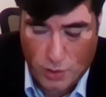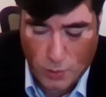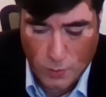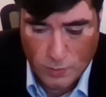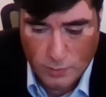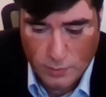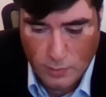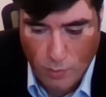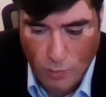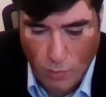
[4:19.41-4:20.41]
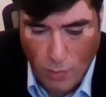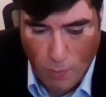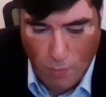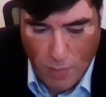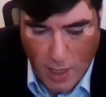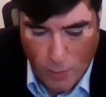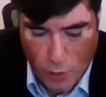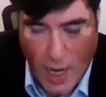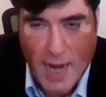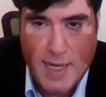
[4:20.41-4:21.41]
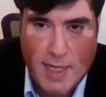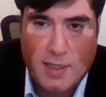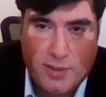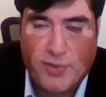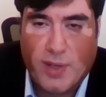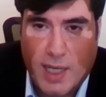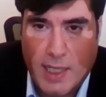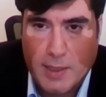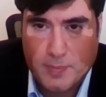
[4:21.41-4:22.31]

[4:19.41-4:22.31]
to be able to identify